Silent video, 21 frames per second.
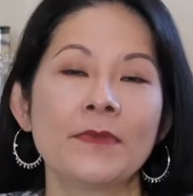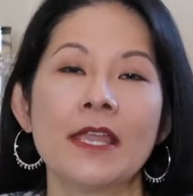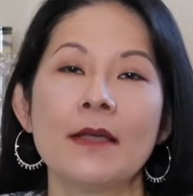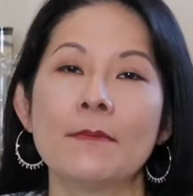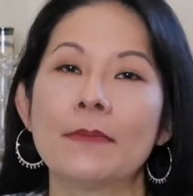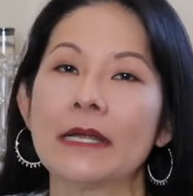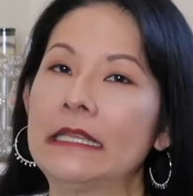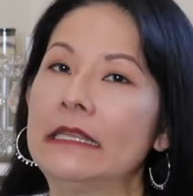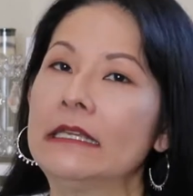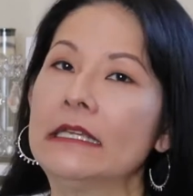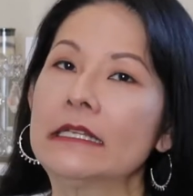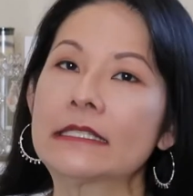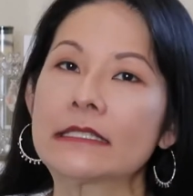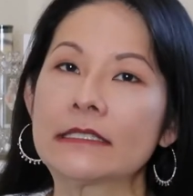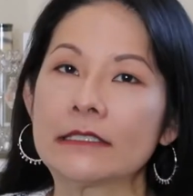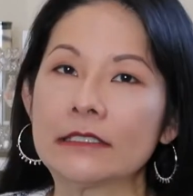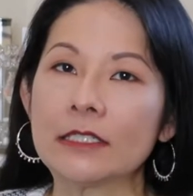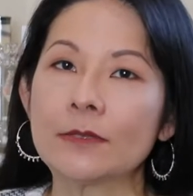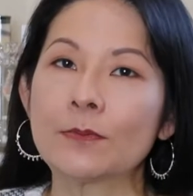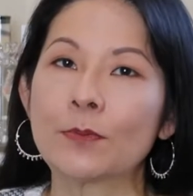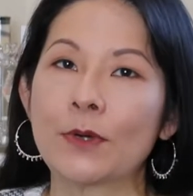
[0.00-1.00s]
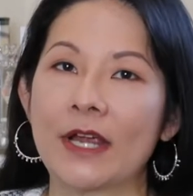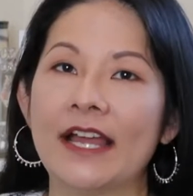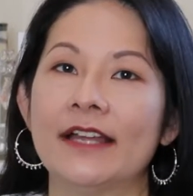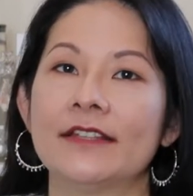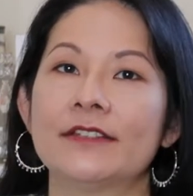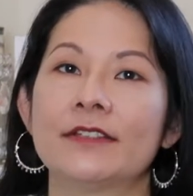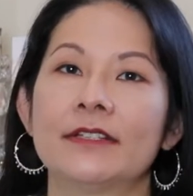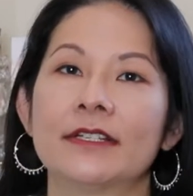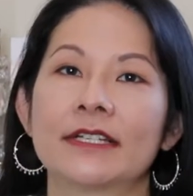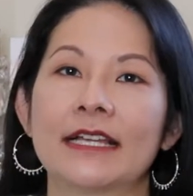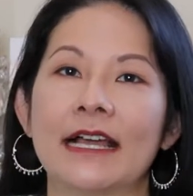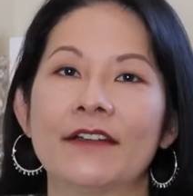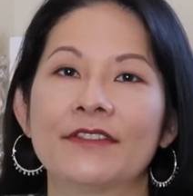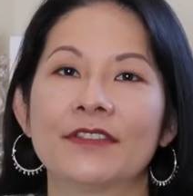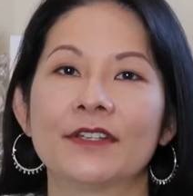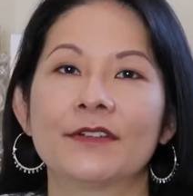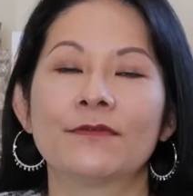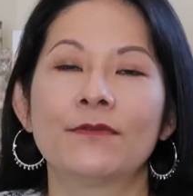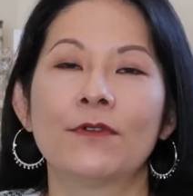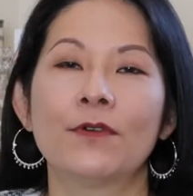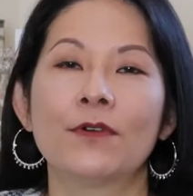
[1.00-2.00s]
but I think it's still a brand to look out
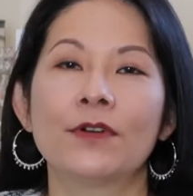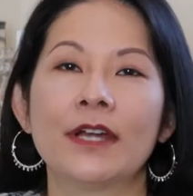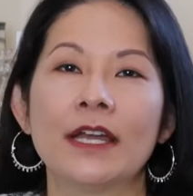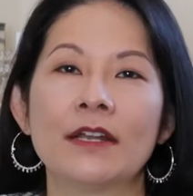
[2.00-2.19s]
there for,